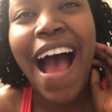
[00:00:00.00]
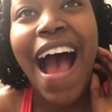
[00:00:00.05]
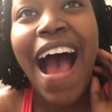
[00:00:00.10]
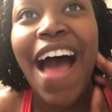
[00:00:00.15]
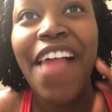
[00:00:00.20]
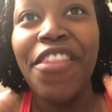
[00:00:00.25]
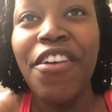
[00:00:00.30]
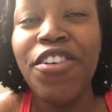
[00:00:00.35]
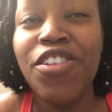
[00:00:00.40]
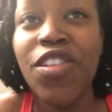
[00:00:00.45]

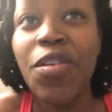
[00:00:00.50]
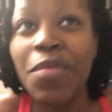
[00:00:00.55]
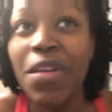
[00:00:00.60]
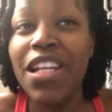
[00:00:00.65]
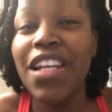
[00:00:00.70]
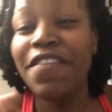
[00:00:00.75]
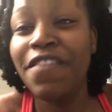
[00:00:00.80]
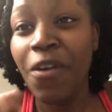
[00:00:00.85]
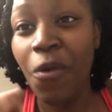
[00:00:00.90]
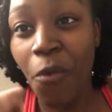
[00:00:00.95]
There's so many
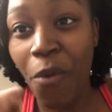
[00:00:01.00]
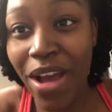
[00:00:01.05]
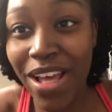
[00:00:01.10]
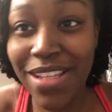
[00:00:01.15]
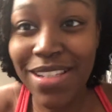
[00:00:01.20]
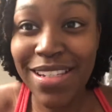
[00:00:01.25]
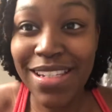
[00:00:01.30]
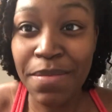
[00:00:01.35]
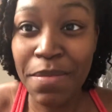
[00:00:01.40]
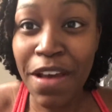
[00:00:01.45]
different
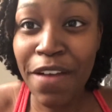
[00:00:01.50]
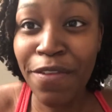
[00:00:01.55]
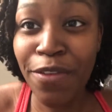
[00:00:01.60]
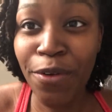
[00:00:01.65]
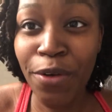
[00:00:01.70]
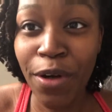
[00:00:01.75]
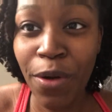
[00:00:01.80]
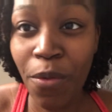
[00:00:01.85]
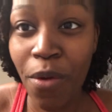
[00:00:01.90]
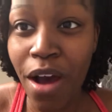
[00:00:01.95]
ways to make
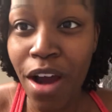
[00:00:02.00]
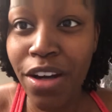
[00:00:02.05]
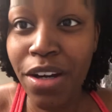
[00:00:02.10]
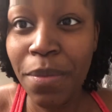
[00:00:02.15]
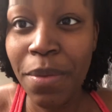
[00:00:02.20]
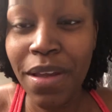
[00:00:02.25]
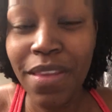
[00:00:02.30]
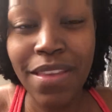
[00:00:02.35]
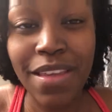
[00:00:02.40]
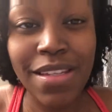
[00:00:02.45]
Florida water,
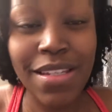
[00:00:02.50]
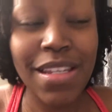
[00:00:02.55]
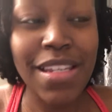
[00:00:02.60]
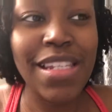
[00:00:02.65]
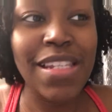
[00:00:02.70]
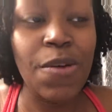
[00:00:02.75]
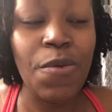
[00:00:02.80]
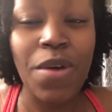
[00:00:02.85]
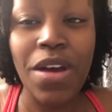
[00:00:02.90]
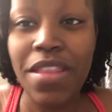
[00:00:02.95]
but this is
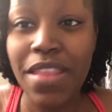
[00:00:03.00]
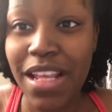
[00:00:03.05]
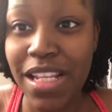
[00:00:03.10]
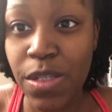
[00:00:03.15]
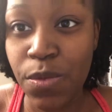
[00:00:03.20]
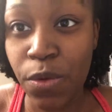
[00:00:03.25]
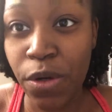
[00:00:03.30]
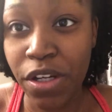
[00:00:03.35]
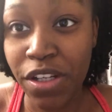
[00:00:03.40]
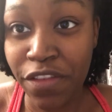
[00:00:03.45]
the way
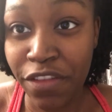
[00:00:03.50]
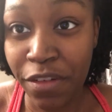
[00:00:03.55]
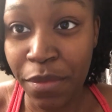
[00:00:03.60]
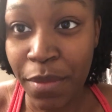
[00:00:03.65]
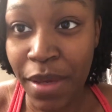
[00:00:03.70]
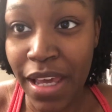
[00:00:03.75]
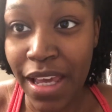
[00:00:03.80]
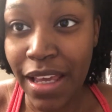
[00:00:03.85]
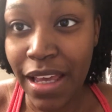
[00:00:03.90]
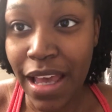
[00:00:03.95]
that's worked for
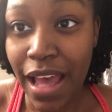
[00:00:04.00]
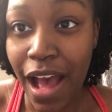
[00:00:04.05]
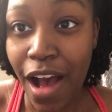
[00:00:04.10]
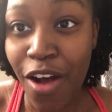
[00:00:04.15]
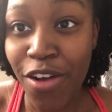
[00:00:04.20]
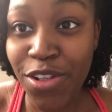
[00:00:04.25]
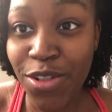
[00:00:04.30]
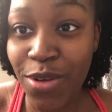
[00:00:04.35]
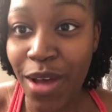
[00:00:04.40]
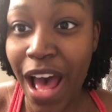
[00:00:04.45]
me. I
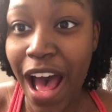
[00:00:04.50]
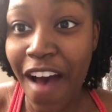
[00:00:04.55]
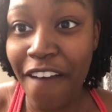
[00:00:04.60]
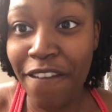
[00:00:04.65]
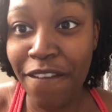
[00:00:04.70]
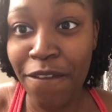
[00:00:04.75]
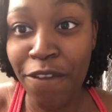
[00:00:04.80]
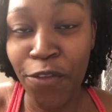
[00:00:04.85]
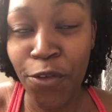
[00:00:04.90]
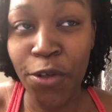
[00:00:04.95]
also have
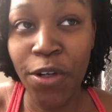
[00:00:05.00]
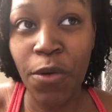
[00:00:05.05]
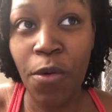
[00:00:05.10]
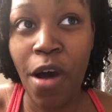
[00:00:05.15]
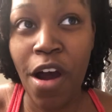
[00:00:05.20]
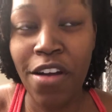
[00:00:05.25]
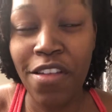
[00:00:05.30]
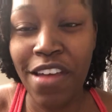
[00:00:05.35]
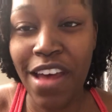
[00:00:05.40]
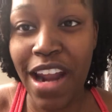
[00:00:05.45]
Florida
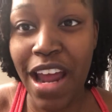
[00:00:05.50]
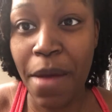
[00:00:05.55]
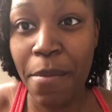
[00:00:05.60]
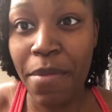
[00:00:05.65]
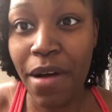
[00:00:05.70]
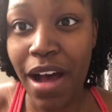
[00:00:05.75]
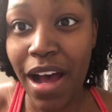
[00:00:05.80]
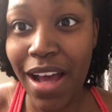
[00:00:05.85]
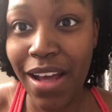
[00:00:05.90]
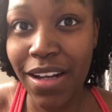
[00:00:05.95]
water that I
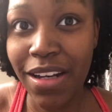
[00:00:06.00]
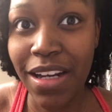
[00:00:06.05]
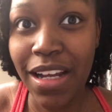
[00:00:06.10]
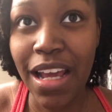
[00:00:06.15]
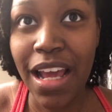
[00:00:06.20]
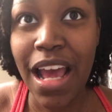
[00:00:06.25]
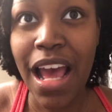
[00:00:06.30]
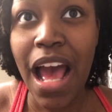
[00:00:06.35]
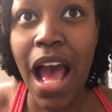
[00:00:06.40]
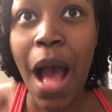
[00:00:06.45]
bought,
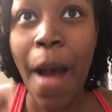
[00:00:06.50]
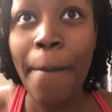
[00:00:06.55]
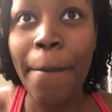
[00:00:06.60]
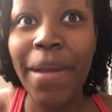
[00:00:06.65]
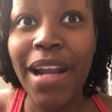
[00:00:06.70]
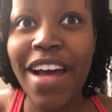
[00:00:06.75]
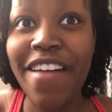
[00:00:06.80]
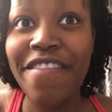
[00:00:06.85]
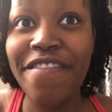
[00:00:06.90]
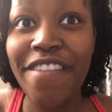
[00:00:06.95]

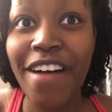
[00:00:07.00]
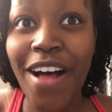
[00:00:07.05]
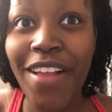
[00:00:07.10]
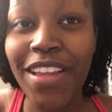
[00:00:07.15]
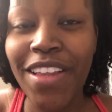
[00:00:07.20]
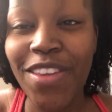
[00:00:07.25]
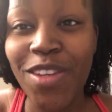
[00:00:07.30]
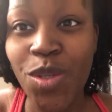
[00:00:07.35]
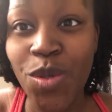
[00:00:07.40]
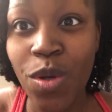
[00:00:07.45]
but I found
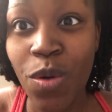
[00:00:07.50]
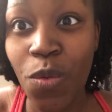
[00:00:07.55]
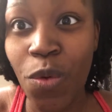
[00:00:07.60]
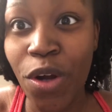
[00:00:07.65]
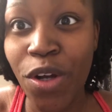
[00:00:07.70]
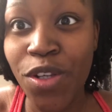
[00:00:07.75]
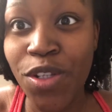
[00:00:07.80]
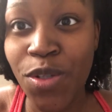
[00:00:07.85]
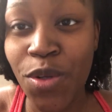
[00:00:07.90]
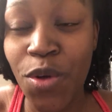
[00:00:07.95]
that this one
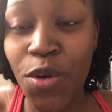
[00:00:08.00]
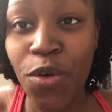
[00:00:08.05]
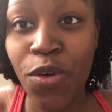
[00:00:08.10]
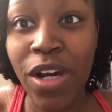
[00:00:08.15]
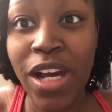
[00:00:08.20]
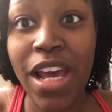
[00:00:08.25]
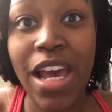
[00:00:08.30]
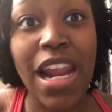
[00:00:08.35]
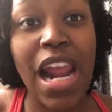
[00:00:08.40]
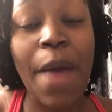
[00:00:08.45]
works so
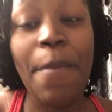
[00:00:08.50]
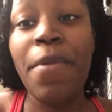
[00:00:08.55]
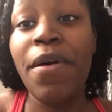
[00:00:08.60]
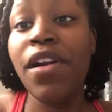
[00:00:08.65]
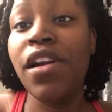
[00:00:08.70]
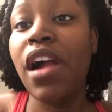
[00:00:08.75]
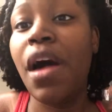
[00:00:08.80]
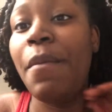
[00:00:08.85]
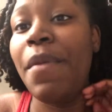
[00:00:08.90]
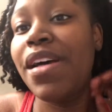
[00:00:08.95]
great, and I put
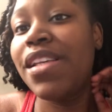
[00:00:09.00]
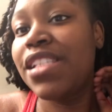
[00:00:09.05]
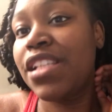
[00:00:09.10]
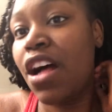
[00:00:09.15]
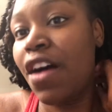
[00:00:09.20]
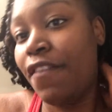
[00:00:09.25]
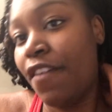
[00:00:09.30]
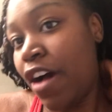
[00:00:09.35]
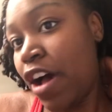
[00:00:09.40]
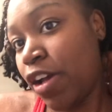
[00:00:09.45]
it on
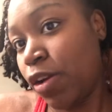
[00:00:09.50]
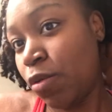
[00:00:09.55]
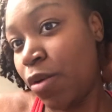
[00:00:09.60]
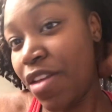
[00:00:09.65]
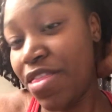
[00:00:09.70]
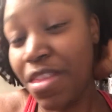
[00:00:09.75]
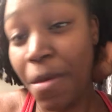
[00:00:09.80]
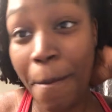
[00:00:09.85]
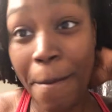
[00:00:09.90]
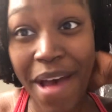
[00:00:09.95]
myself. I
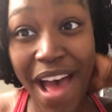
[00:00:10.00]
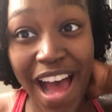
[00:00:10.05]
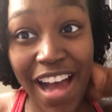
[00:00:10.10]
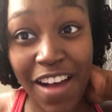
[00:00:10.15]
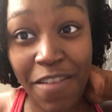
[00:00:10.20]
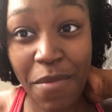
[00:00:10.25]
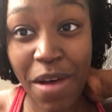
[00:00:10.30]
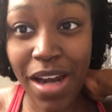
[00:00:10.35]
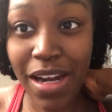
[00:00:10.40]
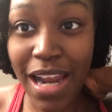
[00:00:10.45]
anoint the back
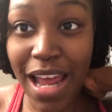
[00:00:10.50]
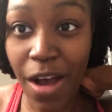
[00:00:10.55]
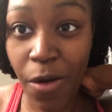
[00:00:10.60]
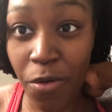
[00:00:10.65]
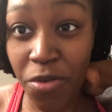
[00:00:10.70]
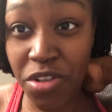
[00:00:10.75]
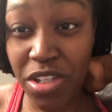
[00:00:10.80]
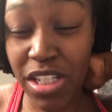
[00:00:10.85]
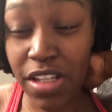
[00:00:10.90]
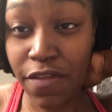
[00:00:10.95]
of my neck,
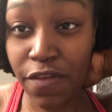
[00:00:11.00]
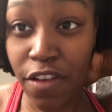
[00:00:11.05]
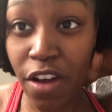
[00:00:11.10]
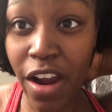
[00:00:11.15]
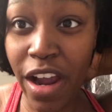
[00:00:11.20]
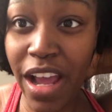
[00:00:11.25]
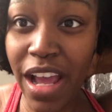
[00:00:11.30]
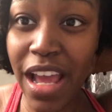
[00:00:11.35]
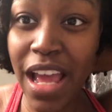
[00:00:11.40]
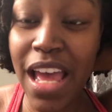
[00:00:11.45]
which is a
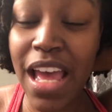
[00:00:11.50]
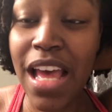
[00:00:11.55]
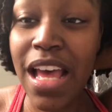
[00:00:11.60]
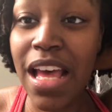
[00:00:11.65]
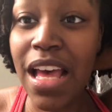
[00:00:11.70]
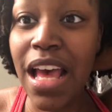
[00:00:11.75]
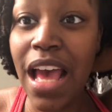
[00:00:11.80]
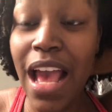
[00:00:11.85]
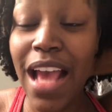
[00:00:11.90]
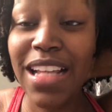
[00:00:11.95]
very
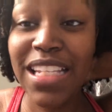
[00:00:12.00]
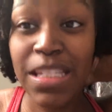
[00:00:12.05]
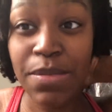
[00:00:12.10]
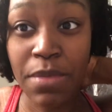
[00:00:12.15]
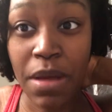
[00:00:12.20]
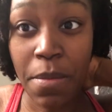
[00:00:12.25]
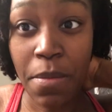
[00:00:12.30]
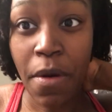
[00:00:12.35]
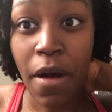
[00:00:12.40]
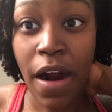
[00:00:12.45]

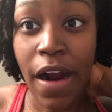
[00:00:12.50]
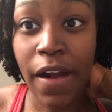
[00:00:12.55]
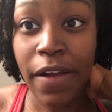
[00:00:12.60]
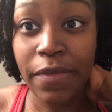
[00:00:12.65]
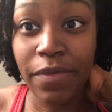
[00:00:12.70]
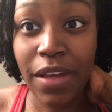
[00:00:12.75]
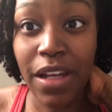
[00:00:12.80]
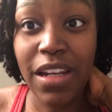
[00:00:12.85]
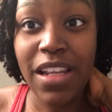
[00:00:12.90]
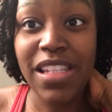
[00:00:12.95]
intimate part
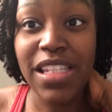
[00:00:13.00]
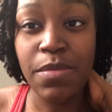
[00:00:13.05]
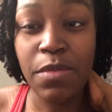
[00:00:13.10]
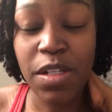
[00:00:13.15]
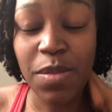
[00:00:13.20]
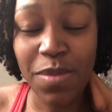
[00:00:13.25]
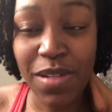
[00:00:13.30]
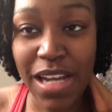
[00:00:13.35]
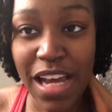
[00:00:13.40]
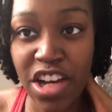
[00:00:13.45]
that needs the
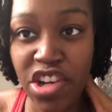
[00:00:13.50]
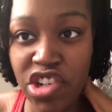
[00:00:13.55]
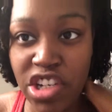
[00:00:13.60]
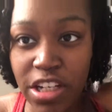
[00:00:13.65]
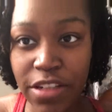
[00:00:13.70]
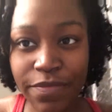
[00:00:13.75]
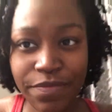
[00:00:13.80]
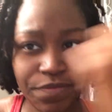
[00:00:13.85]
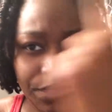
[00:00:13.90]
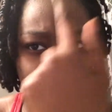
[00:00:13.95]
most
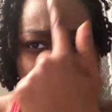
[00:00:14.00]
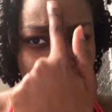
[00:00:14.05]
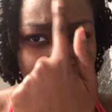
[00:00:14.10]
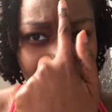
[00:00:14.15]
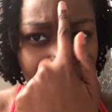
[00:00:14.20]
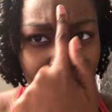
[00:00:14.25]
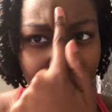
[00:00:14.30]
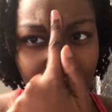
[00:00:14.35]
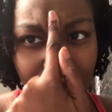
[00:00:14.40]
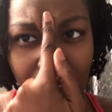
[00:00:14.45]
protection.
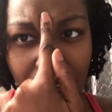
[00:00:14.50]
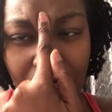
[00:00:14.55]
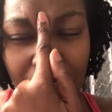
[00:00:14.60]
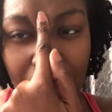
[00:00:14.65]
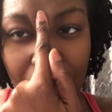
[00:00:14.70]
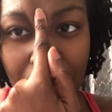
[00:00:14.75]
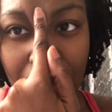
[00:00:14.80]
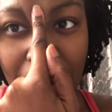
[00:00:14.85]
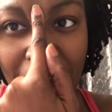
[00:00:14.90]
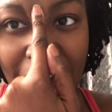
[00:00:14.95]

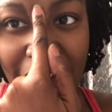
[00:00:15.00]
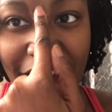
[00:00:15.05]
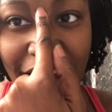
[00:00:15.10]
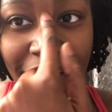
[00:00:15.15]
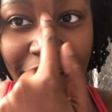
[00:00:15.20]
My